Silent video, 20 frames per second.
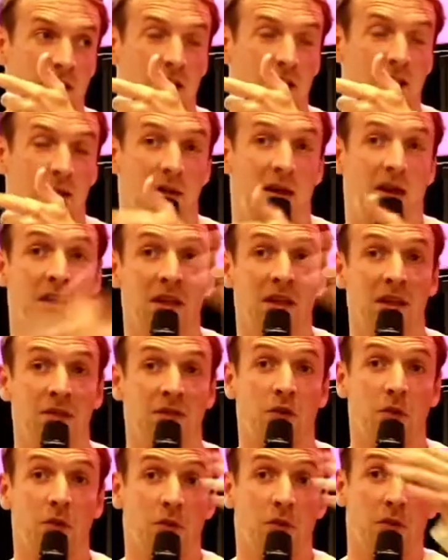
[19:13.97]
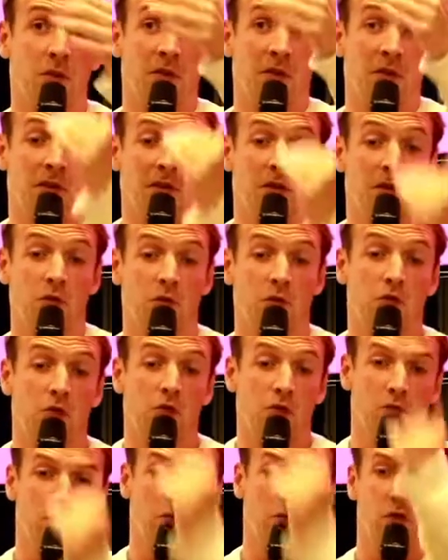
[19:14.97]
And if you don't, then you
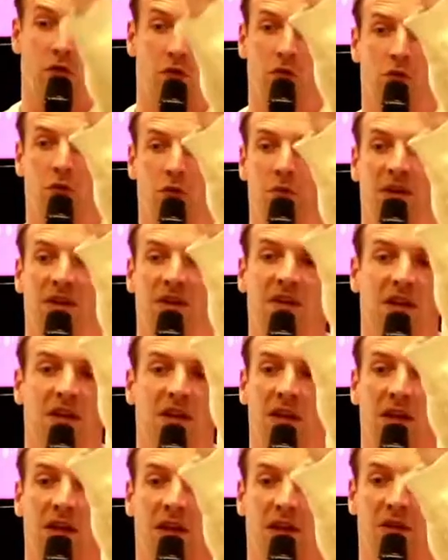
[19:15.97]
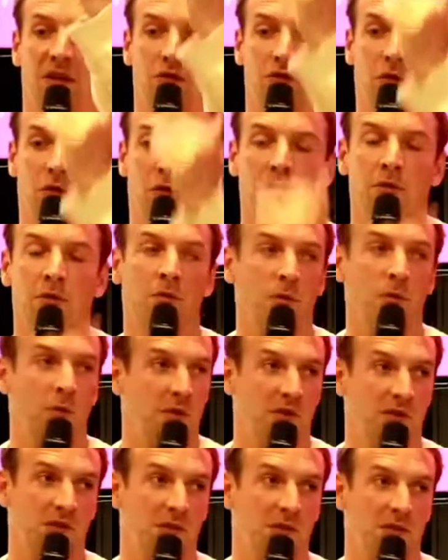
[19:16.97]
basically get drawn
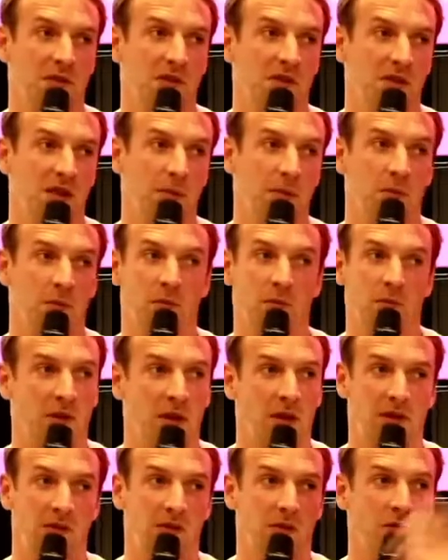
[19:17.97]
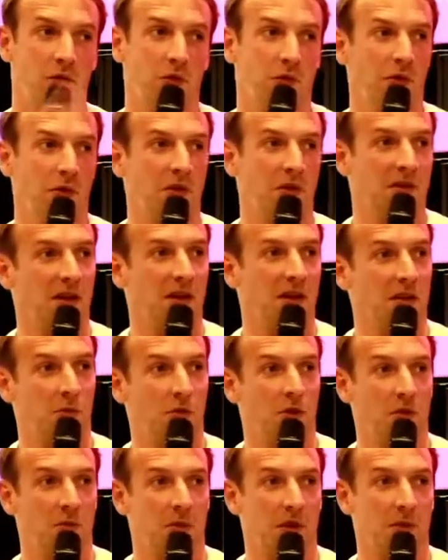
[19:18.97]
within the system and you can't sell anymore
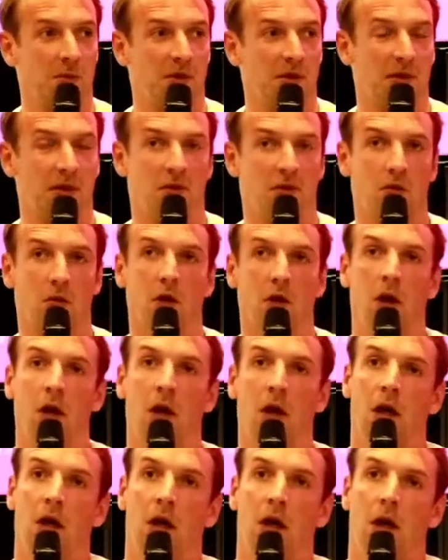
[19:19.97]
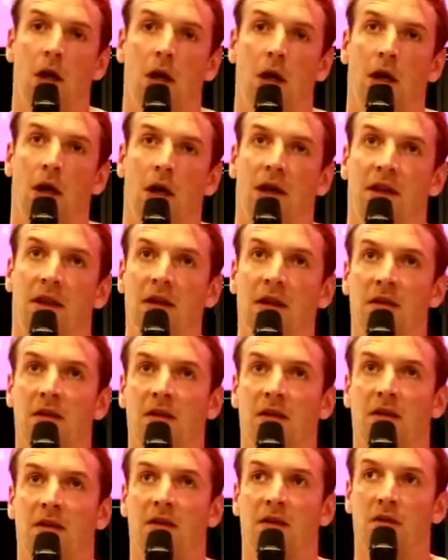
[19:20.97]
on Back Market. So I think
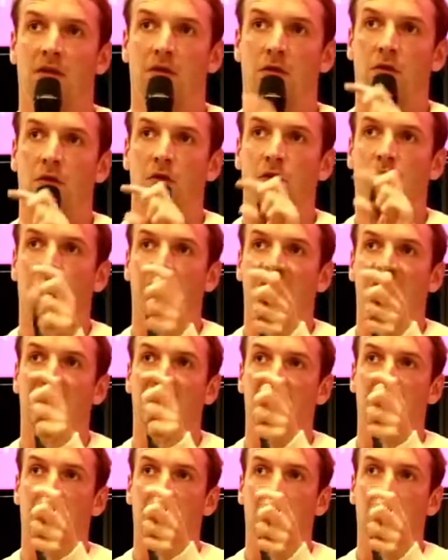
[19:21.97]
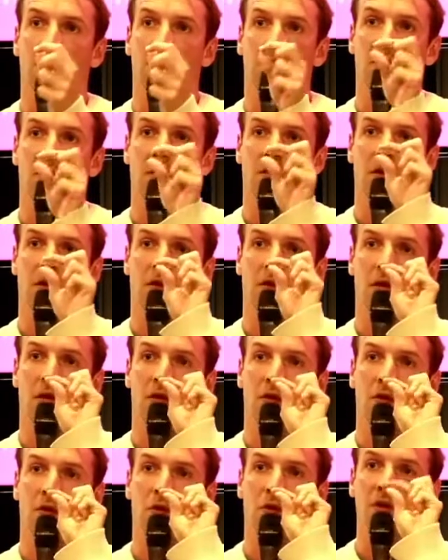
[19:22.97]
this is, the key and
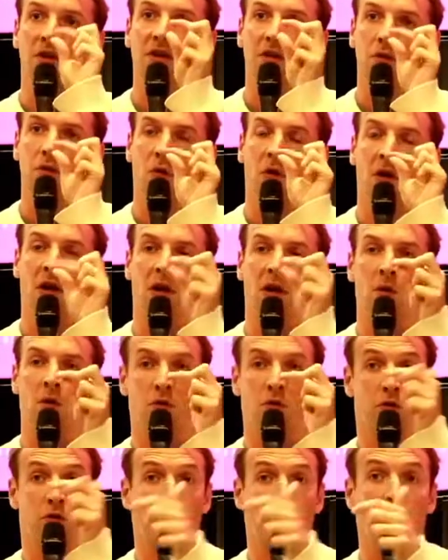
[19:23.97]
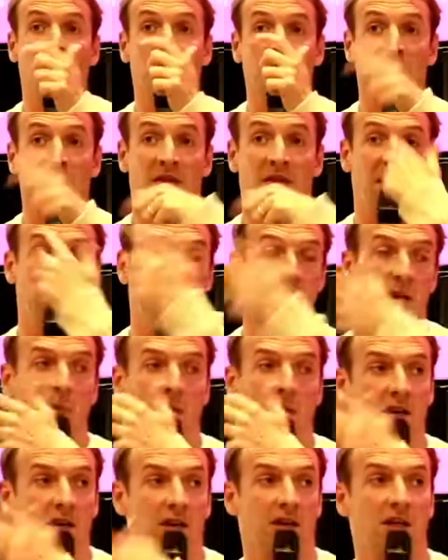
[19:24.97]
the reason why we're growing and taking
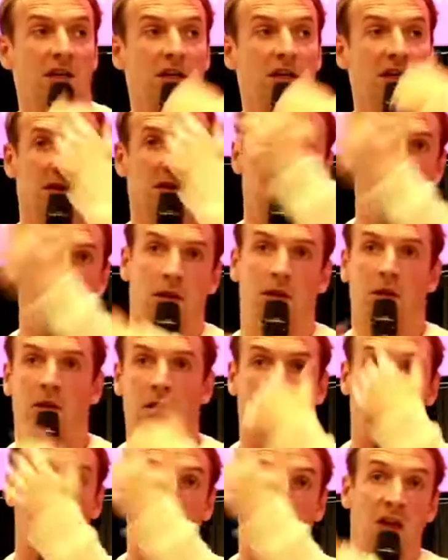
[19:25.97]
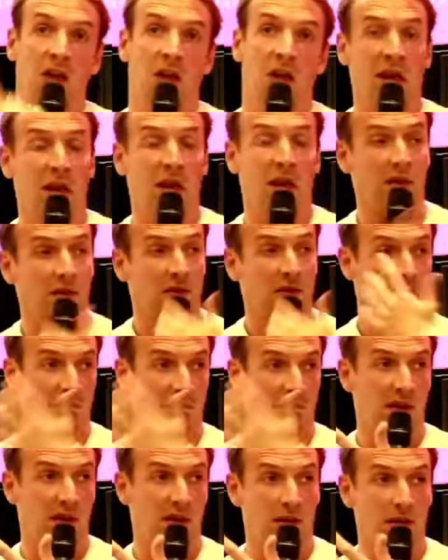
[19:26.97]
market shares and winning clients every
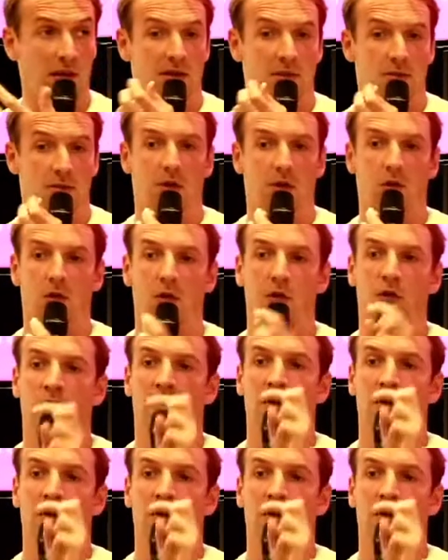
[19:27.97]
day is because